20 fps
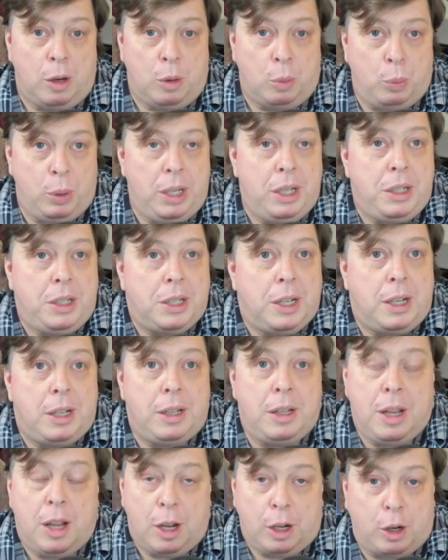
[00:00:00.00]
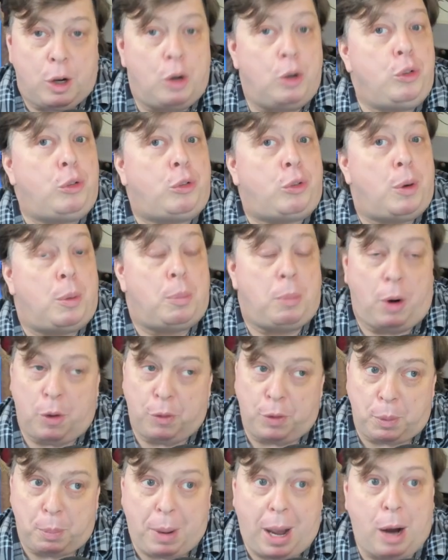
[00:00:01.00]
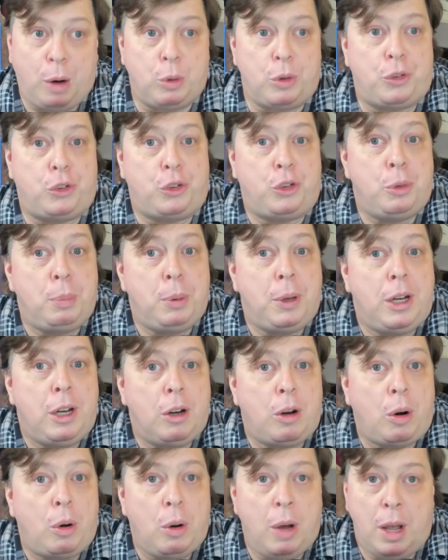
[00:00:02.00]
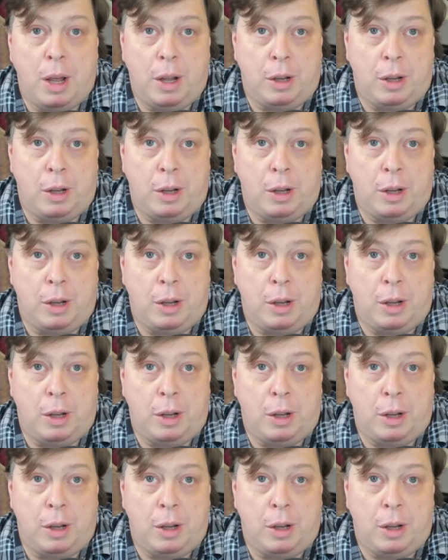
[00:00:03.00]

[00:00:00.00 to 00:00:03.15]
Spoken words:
Wee-jin goes from overpowered superhero